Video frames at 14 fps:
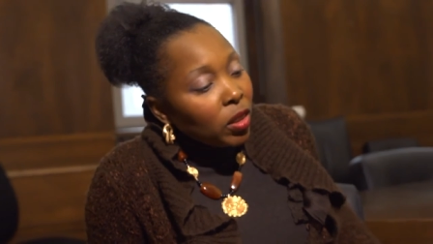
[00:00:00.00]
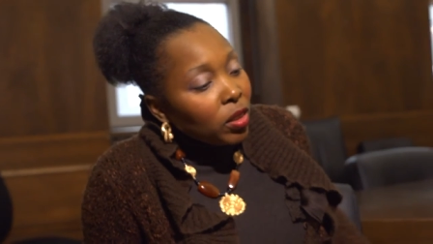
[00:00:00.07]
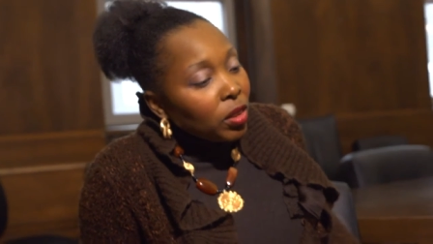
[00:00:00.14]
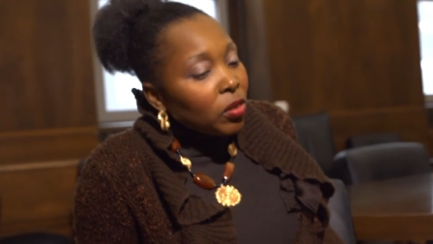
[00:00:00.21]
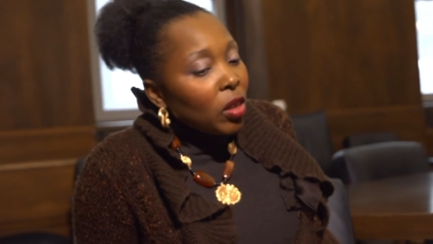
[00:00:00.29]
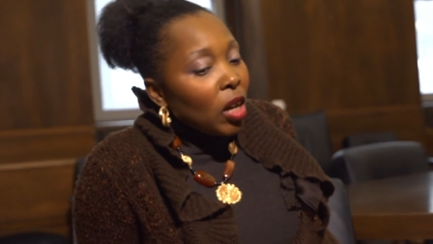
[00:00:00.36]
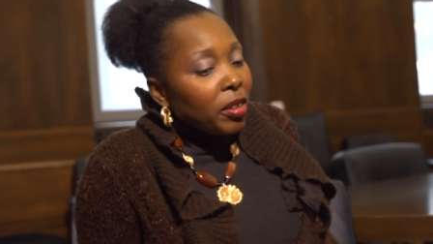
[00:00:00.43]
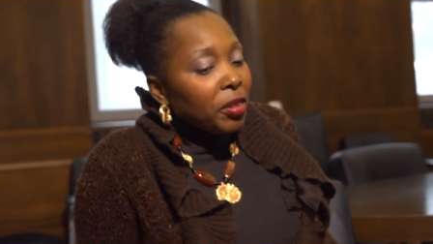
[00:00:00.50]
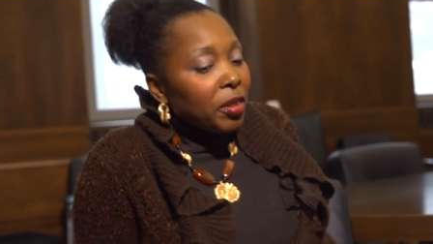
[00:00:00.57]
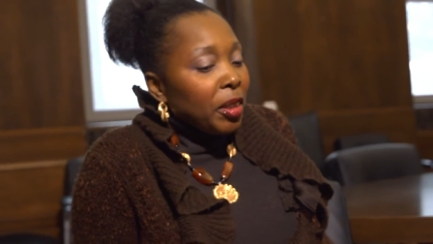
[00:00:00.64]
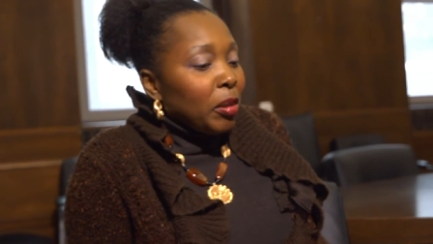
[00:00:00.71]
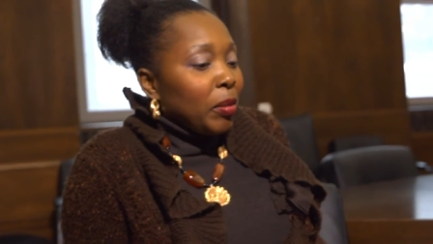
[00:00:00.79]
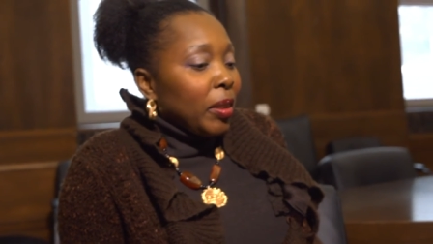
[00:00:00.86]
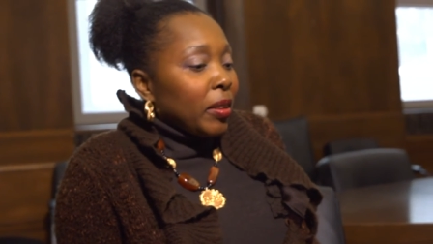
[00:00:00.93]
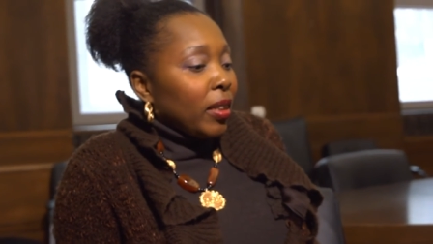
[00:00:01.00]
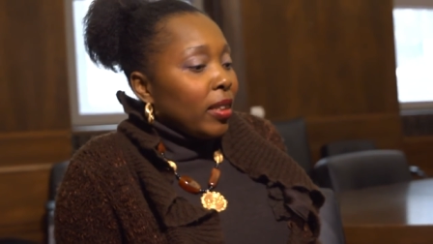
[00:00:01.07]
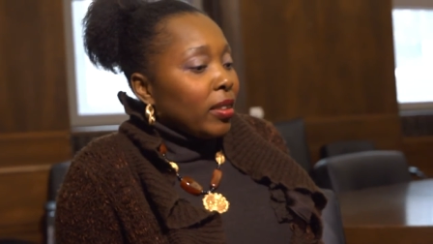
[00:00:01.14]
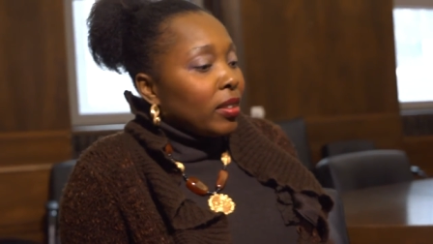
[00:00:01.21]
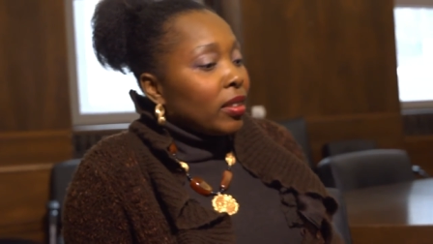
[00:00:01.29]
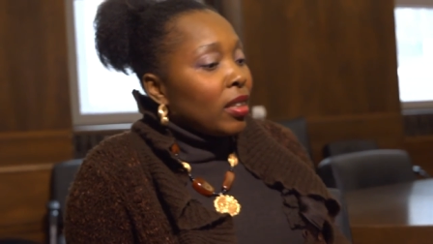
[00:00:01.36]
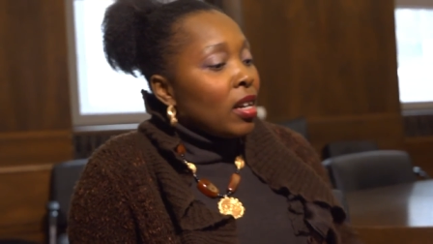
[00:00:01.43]
also other element
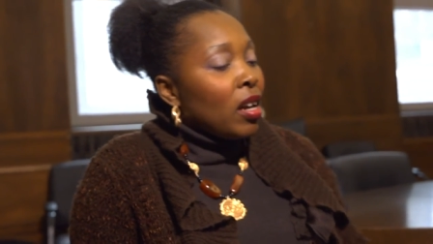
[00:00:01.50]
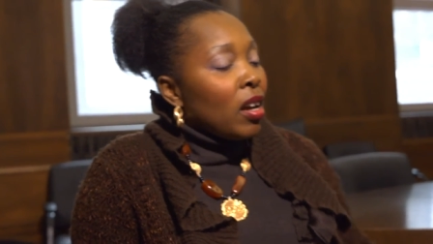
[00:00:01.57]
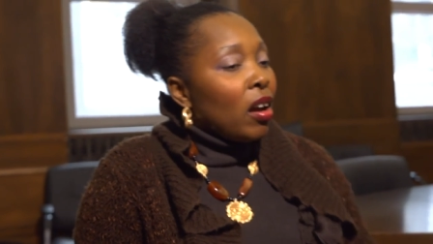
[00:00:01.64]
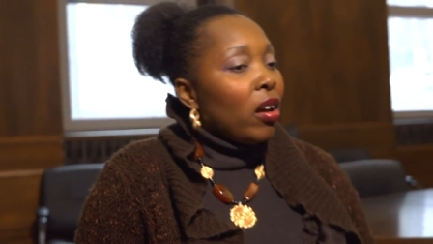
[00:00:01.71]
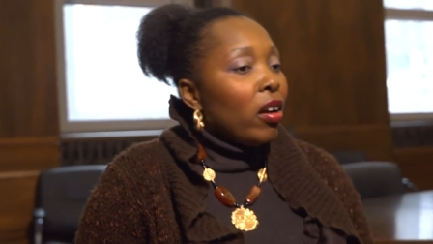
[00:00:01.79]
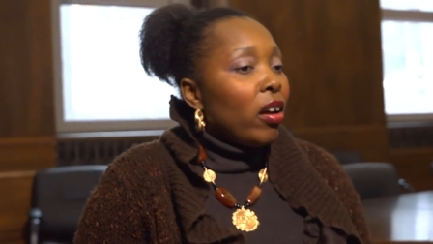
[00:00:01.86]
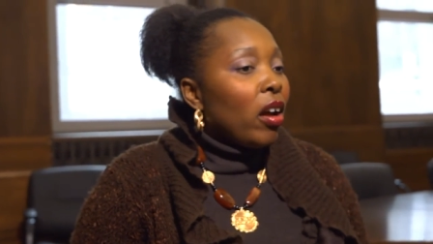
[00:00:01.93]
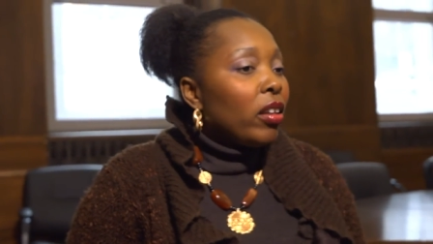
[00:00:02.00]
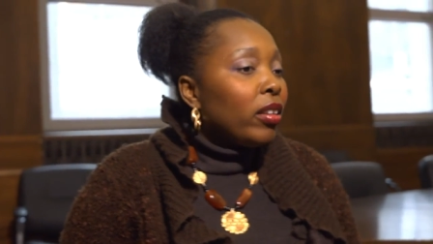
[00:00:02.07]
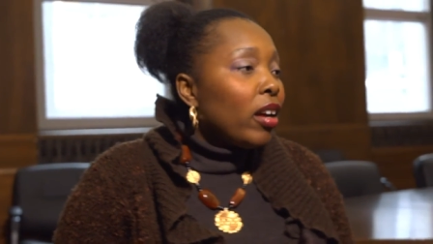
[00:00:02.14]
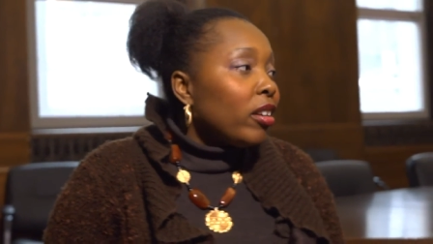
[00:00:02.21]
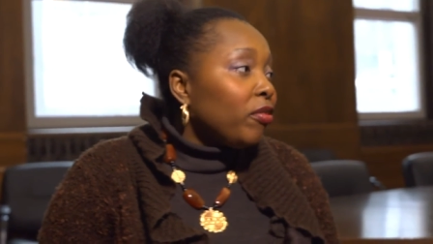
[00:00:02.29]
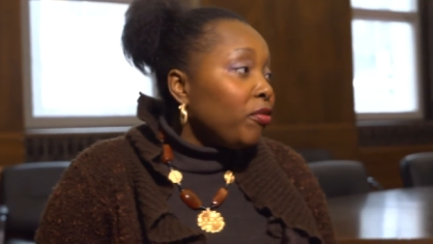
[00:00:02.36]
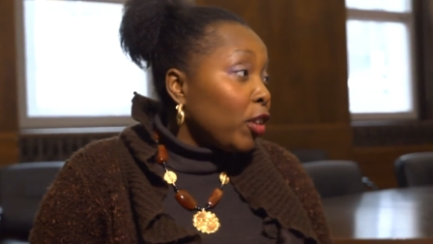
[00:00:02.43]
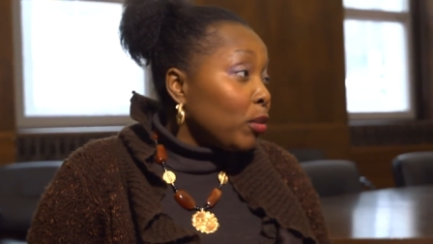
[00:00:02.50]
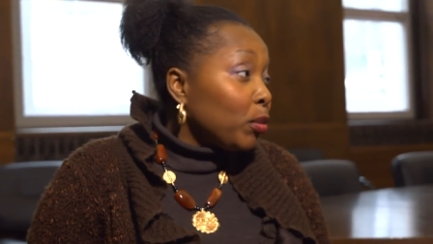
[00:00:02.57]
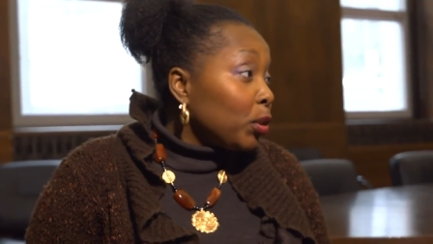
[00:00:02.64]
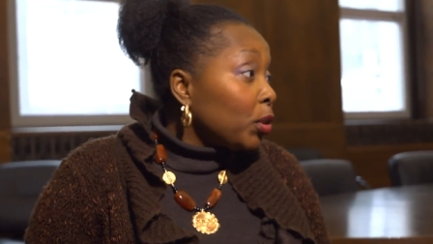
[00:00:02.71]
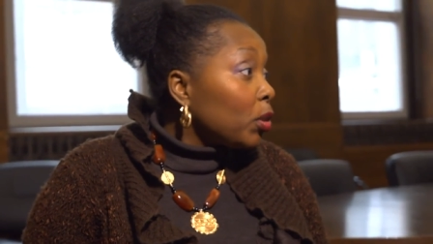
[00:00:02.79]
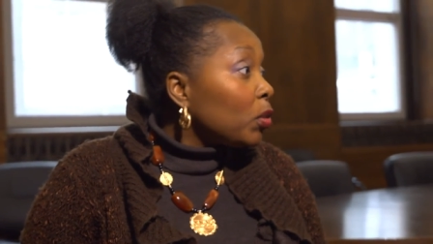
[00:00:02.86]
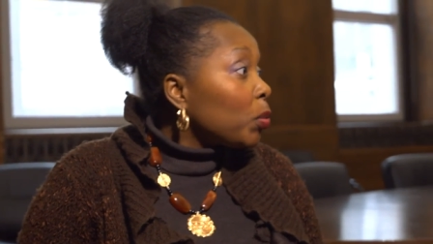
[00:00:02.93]
is a lot of
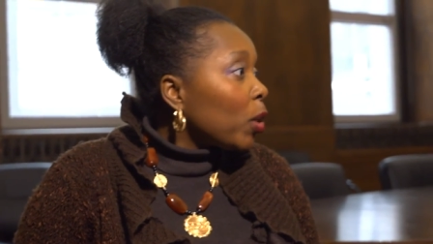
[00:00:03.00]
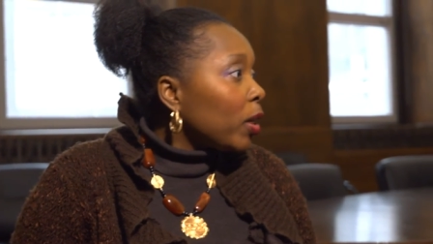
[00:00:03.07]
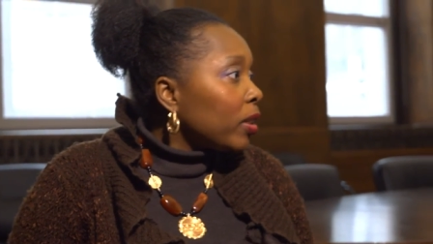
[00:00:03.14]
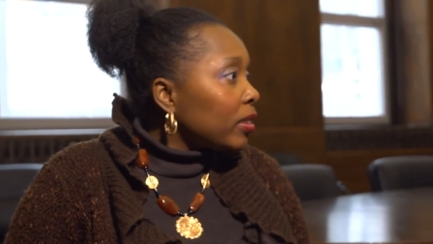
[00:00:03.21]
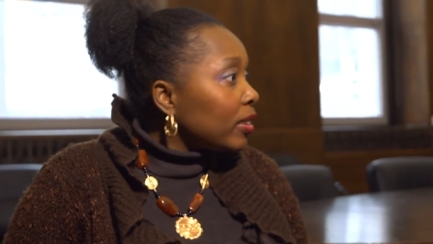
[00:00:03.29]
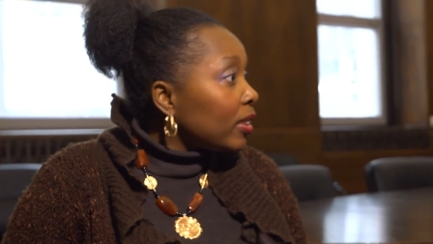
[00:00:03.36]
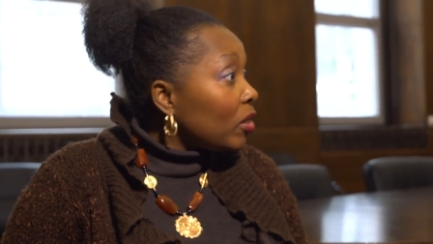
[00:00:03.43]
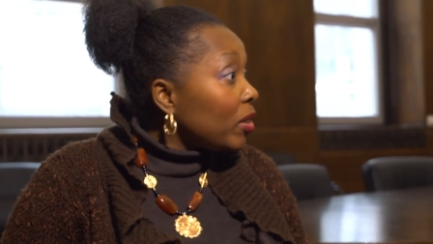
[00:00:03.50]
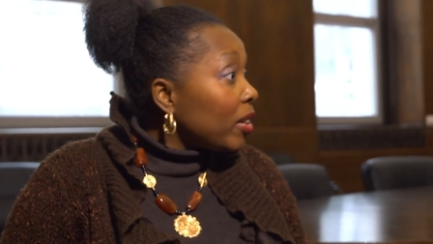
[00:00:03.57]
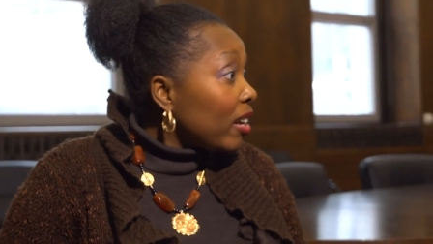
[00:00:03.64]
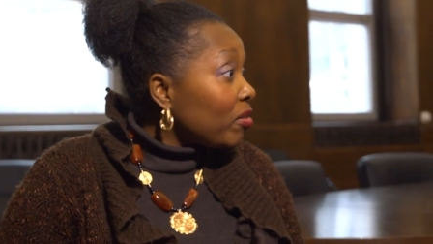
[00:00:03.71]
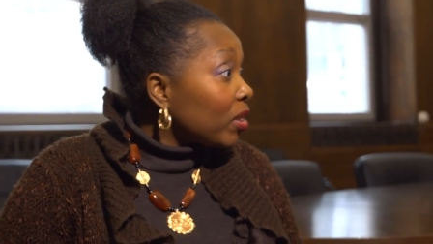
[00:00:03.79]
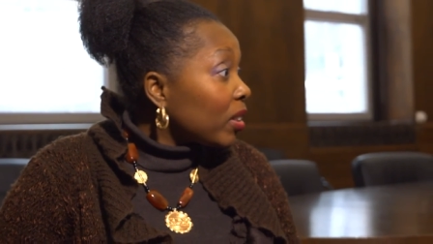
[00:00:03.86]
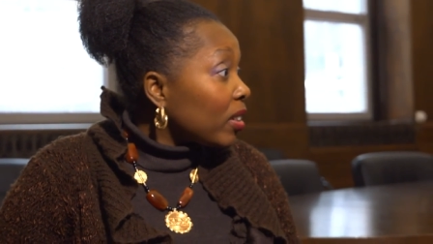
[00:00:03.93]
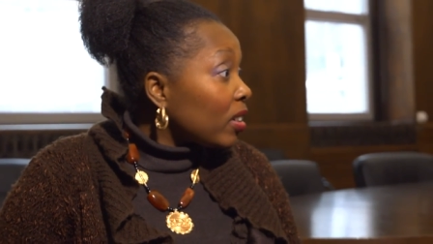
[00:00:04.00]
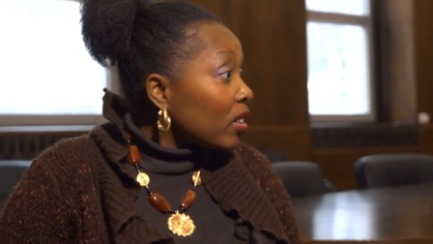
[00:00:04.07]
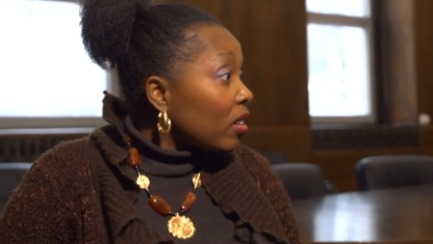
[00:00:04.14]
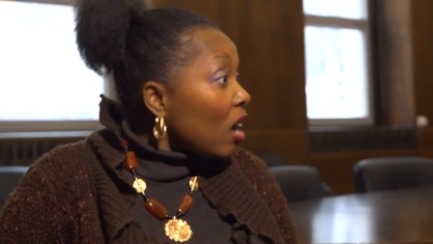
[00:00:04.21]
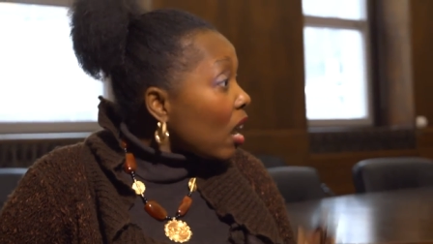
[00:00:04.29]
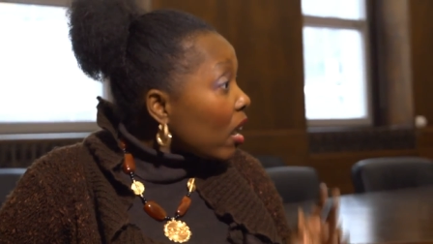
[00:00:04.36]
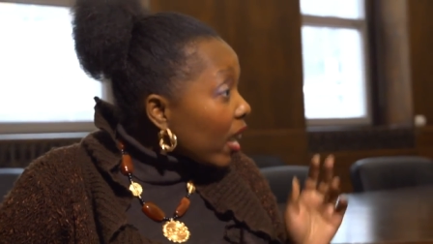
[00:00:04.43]
pharmaceutical products now in Africa
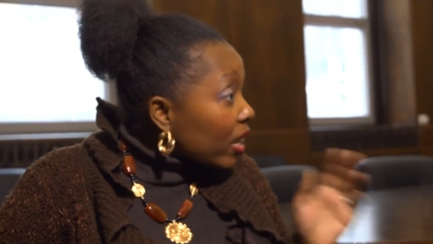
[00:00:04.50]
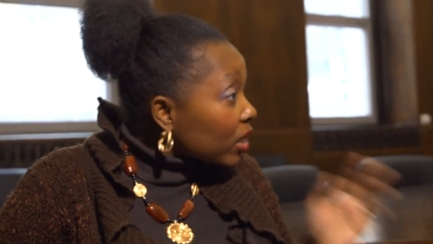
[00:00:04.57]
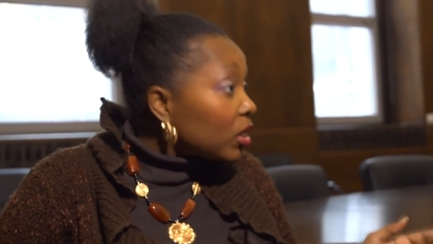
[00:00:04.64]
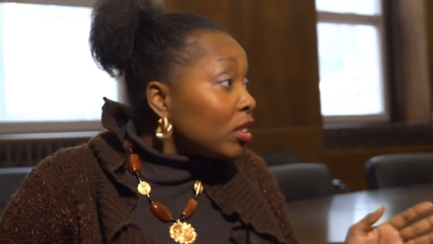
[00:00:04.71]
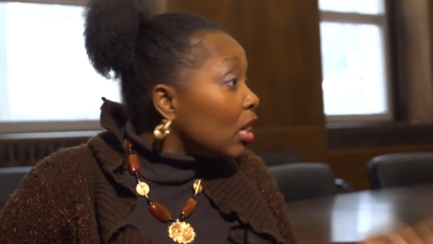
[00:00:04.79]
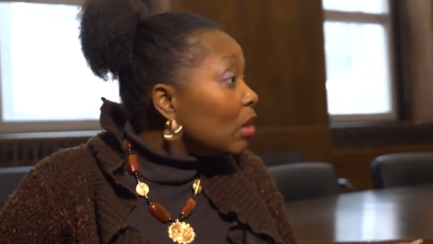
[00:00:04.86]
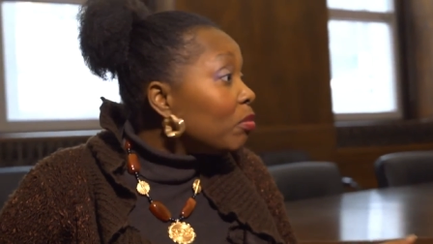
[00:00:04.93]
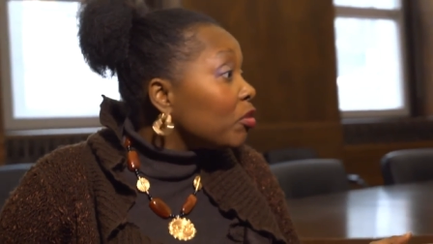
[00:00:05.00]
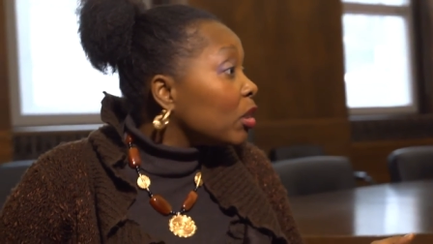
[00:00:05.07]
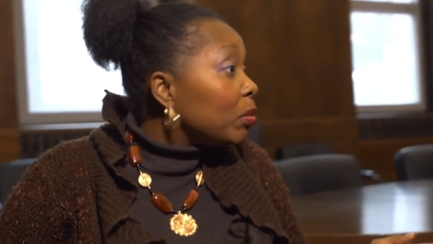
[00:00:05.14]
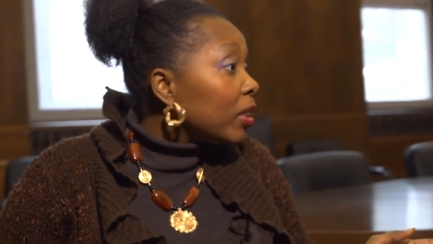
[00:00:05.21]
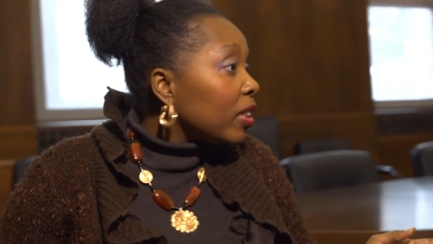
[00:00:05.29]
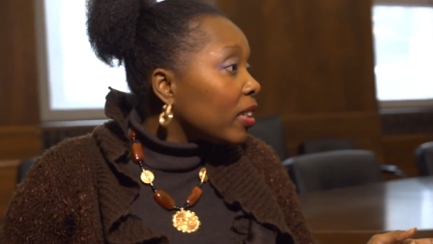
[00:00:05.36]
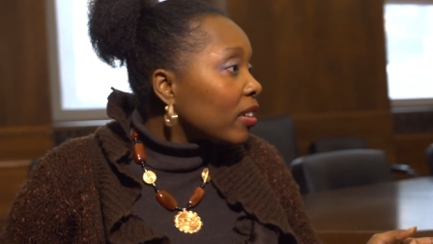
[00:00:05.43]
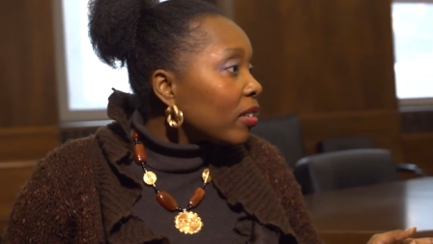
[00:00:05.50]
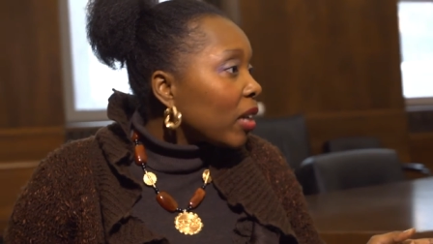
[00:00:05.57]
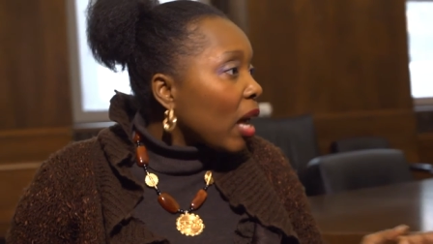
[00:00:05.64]
actually come from India.